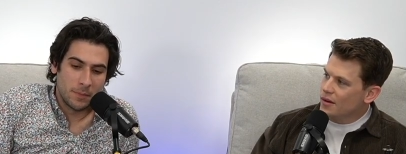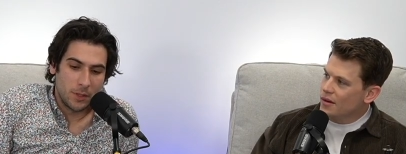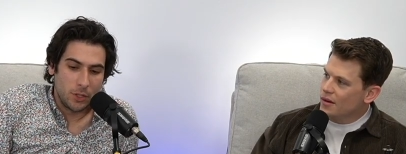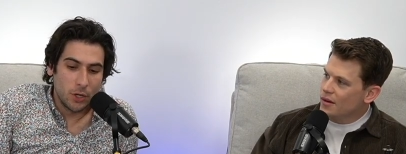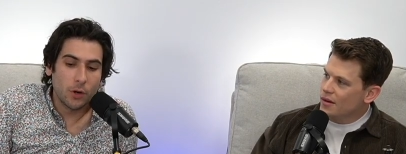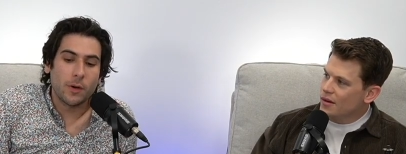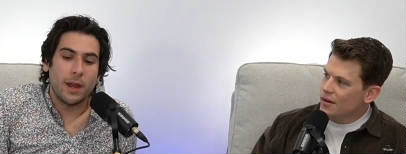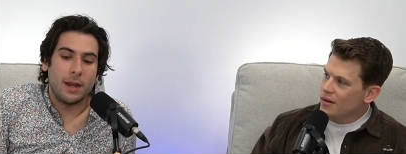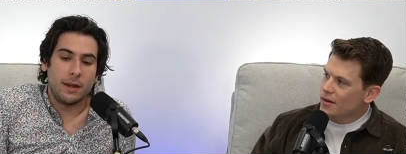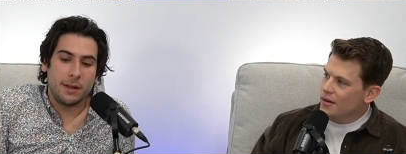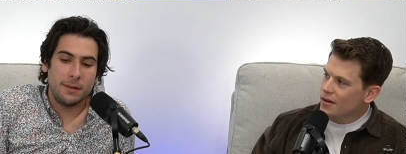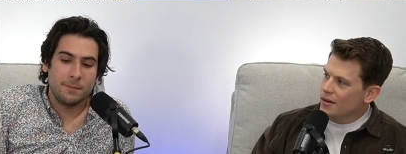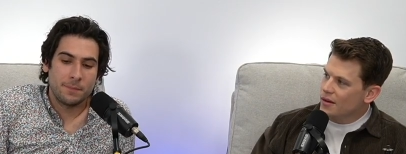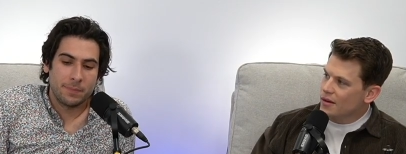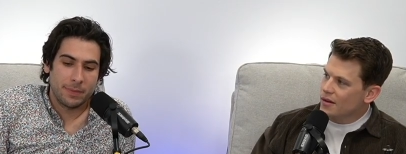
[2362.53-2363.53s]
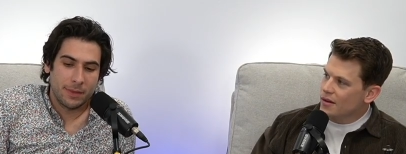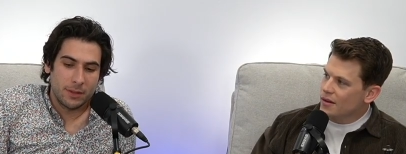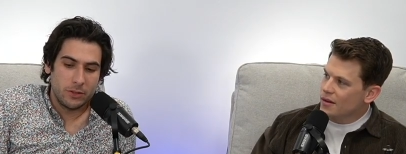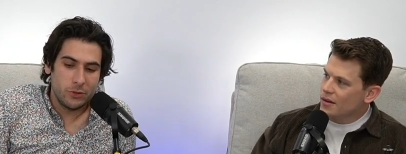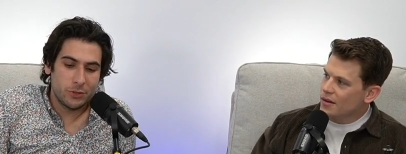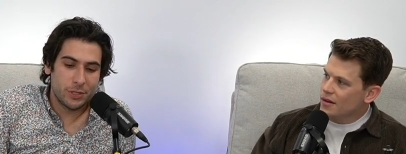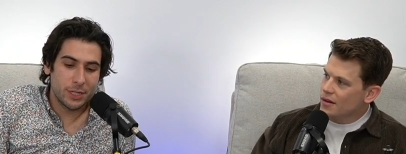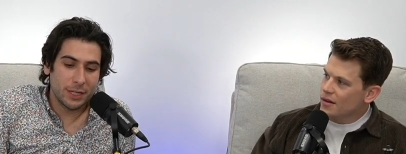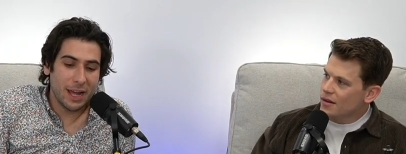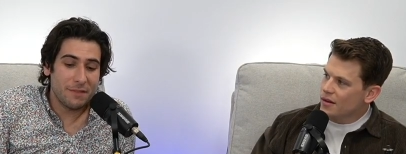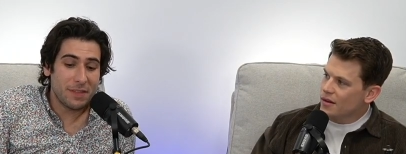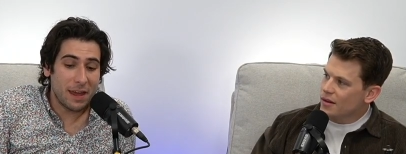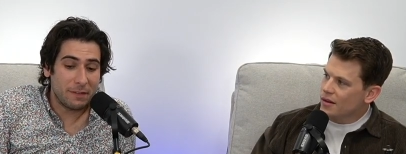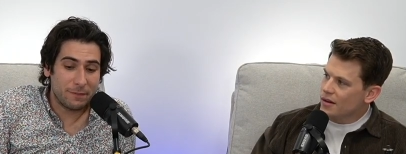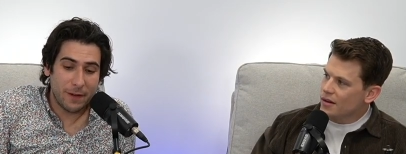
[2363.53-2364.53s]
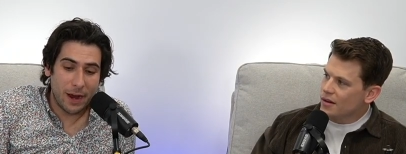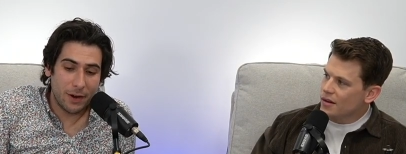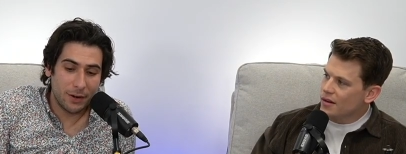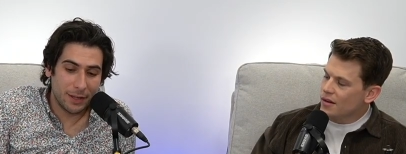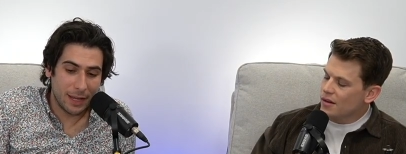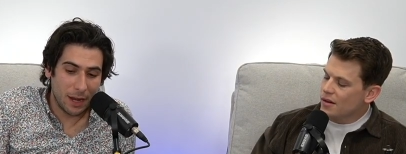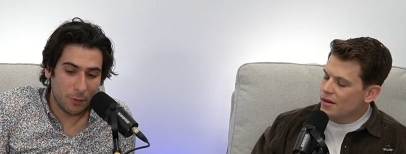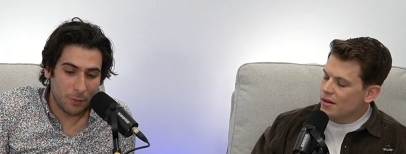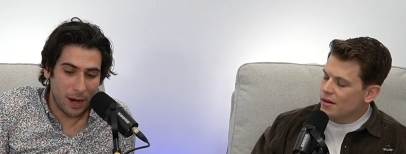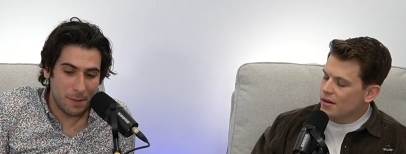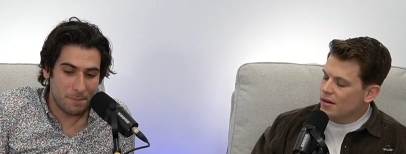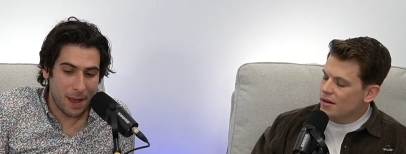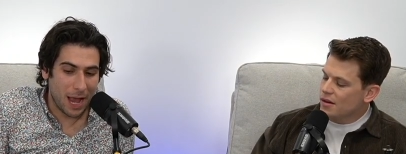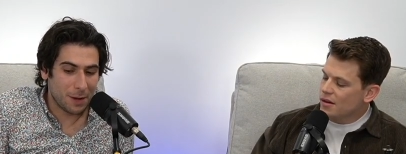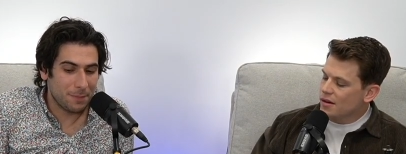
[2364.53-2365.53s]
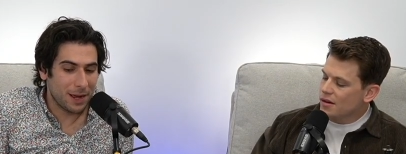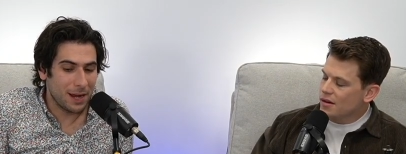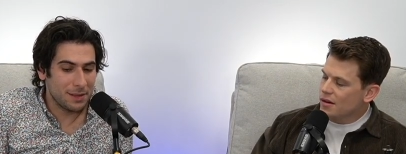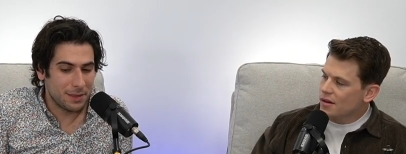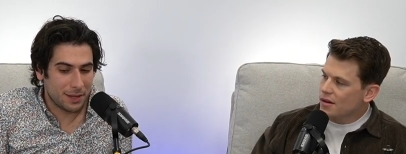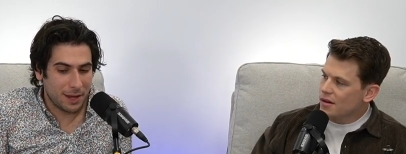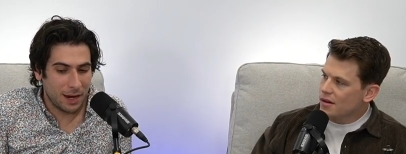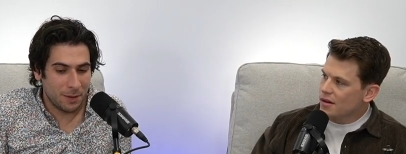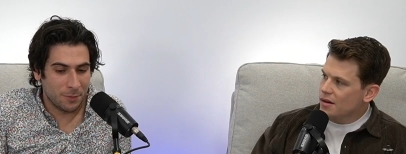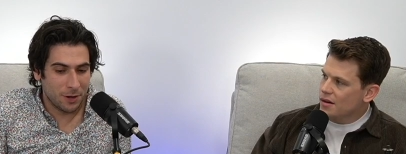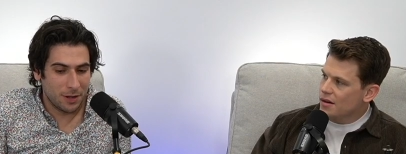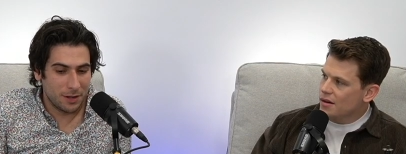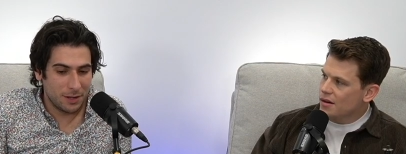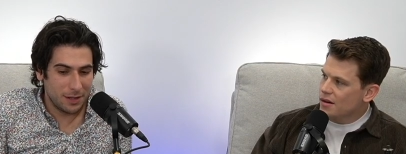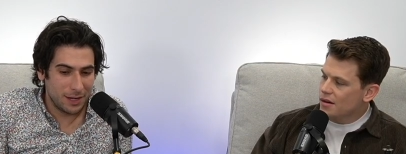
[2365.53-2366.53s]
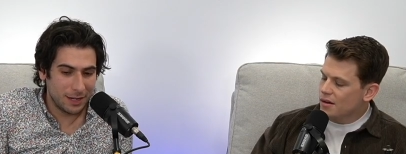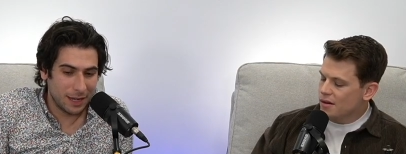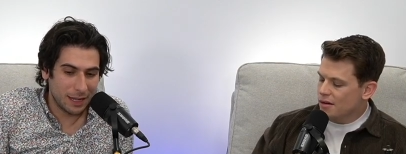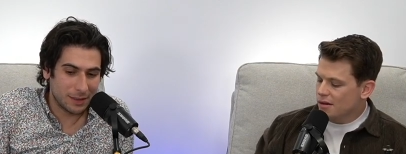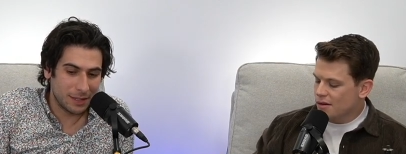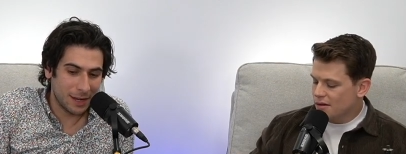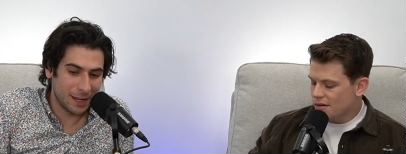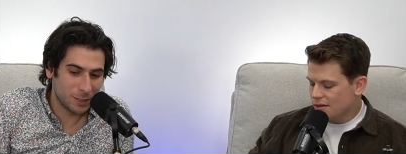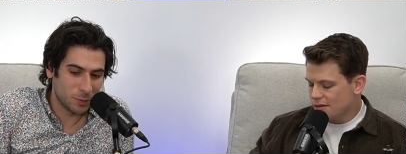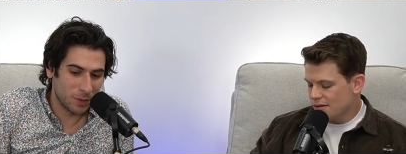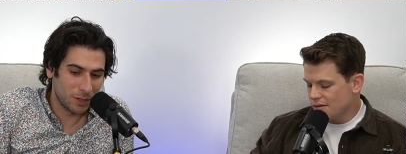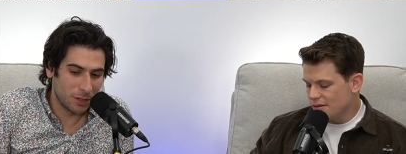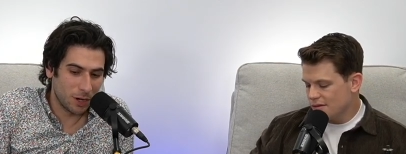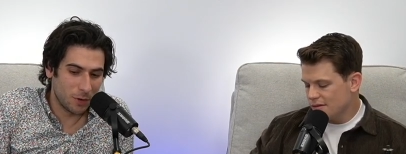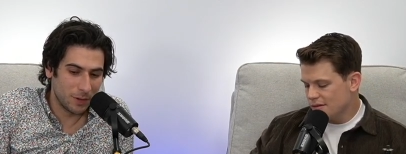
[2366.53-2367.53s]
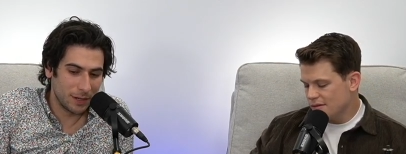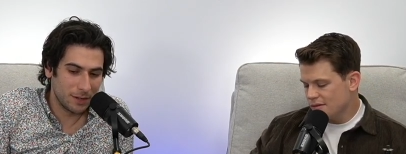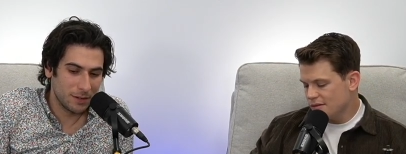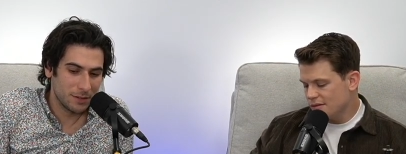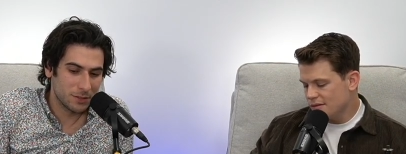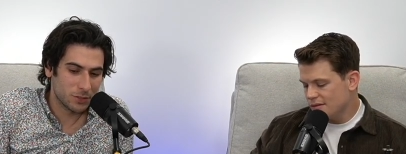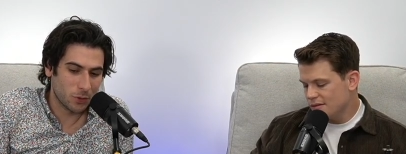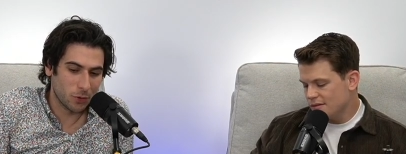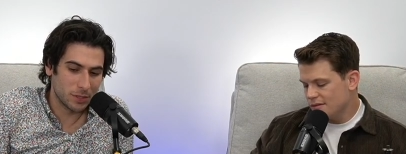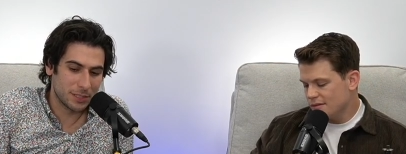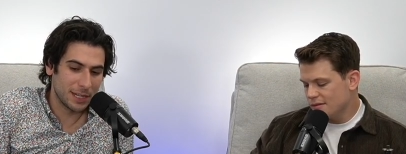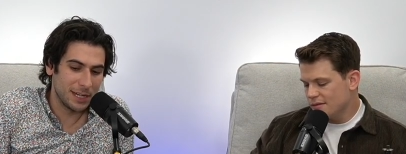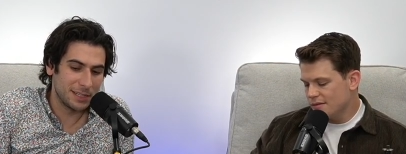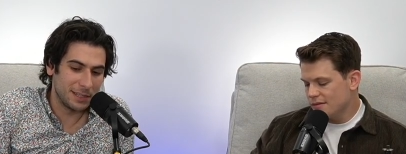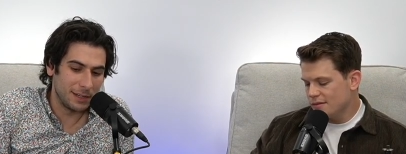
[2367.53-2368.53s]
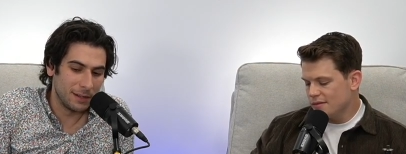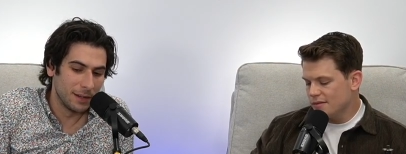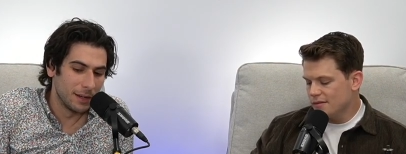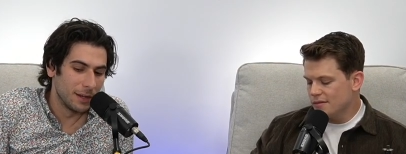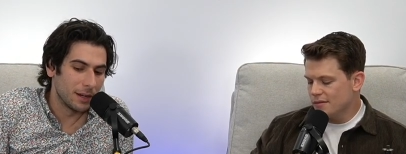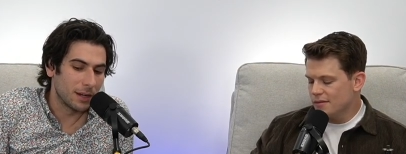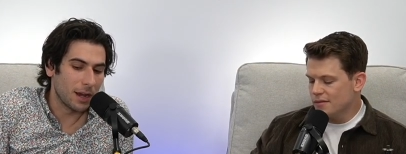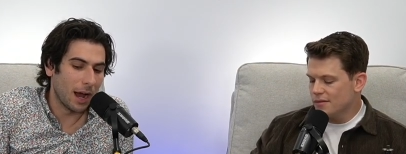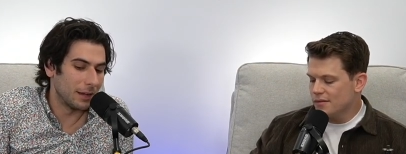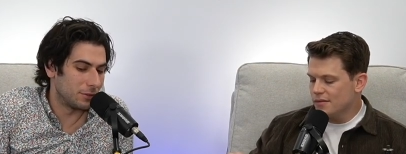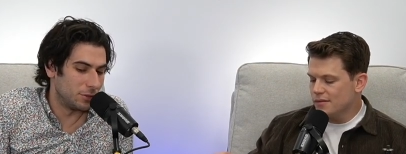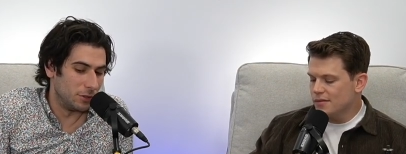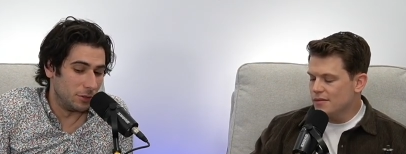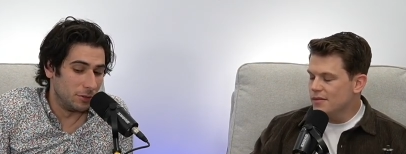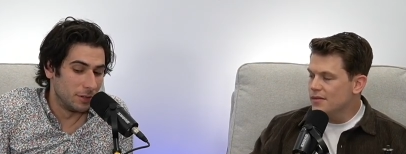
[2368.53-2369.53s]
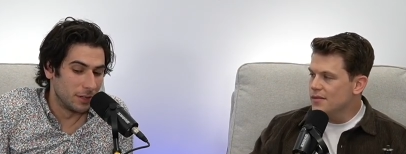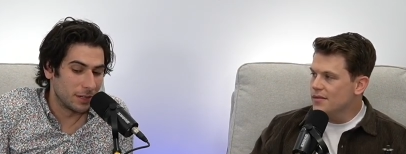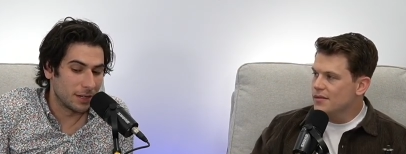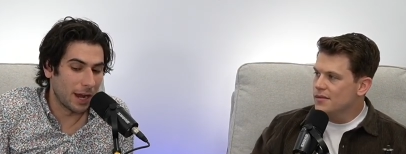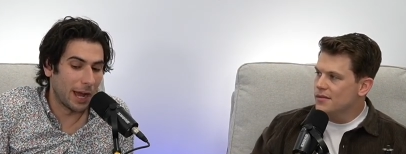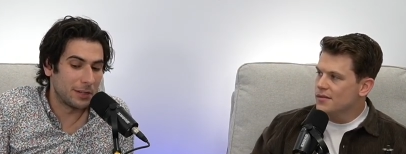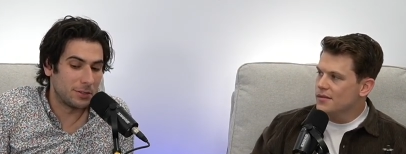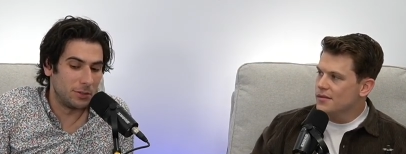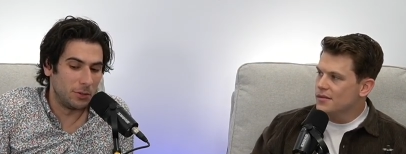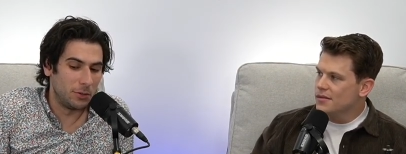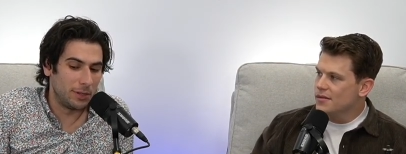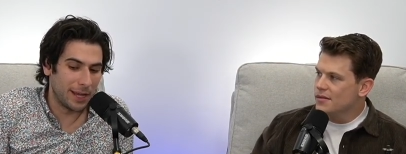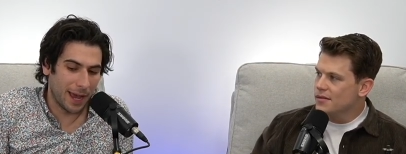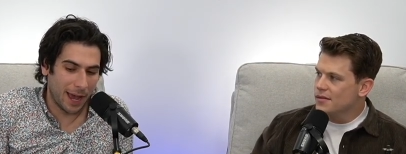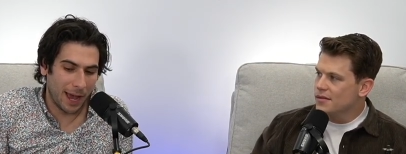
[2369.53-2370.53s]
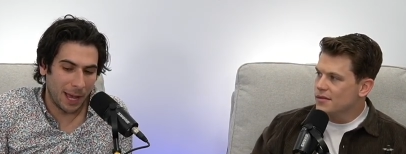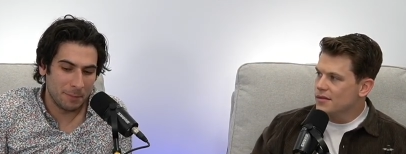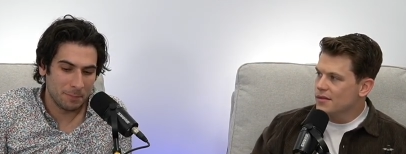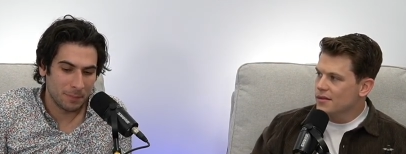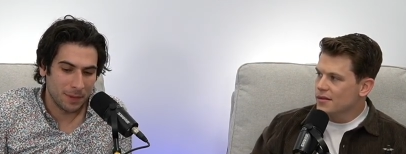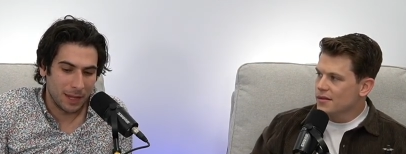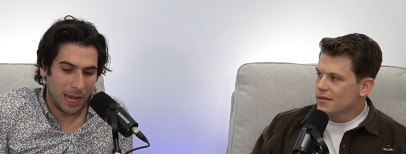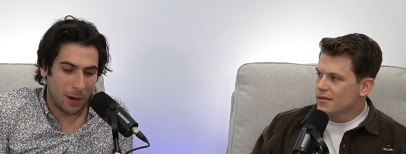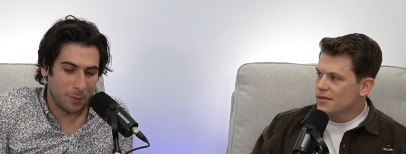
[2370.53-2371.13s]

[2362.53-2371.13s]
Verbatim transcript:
Speaker 1: You're 80. You still have that fire to get right back behind the camera and get the next one going? Scorsese. Got to. Got to. Yeah. I